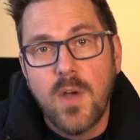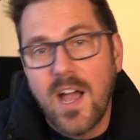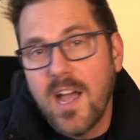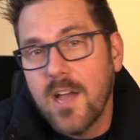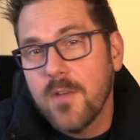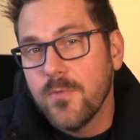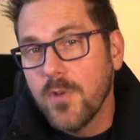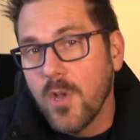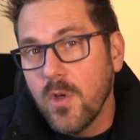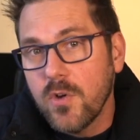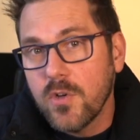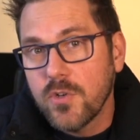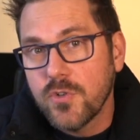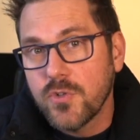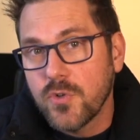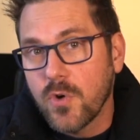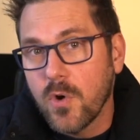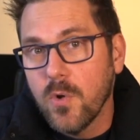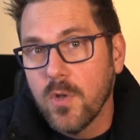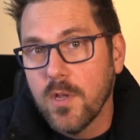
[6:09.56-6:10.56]
I have no
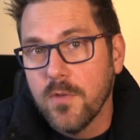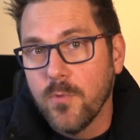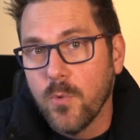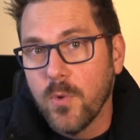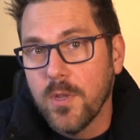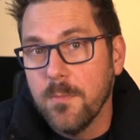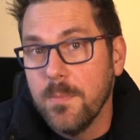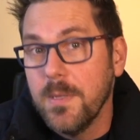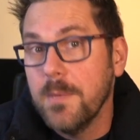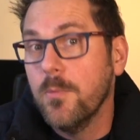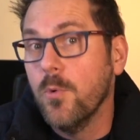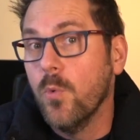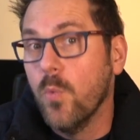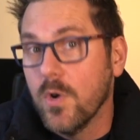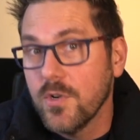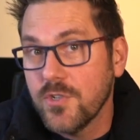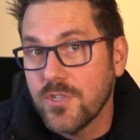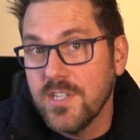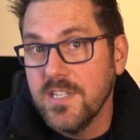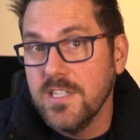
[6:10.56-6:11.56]
control over whether people
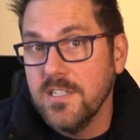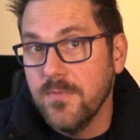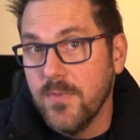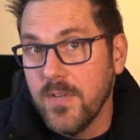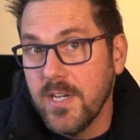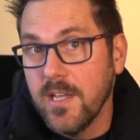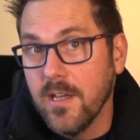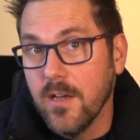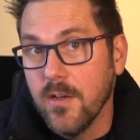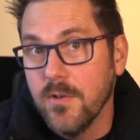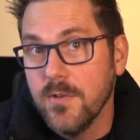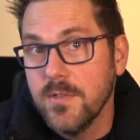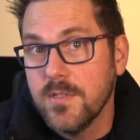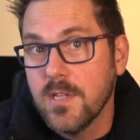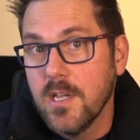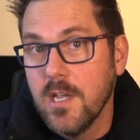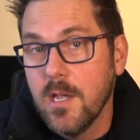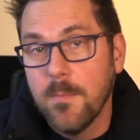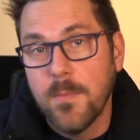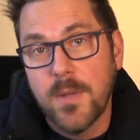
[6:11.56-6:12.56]
watch these videos,